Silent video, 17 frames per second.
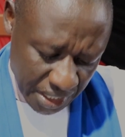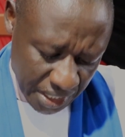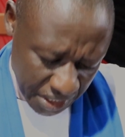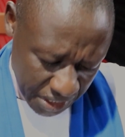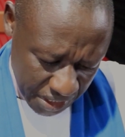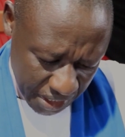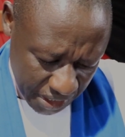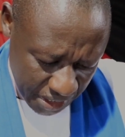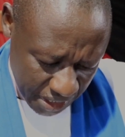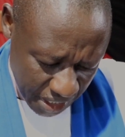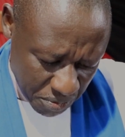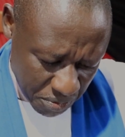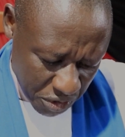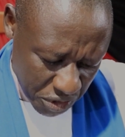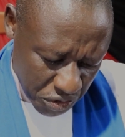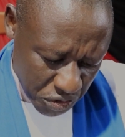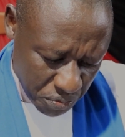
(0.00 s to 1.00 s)
In Jesus'
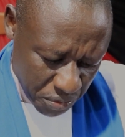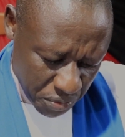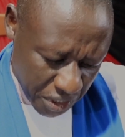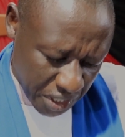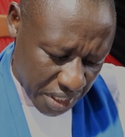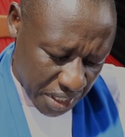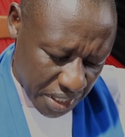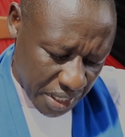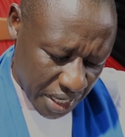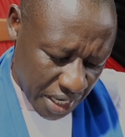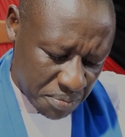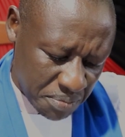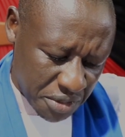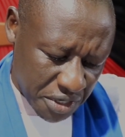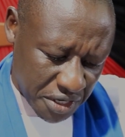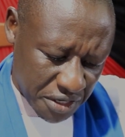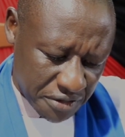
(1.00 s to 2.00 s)
name we do pray
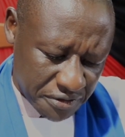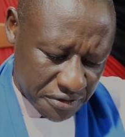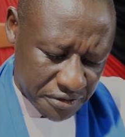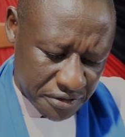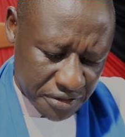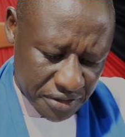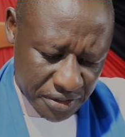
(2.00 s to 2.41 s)
and believe.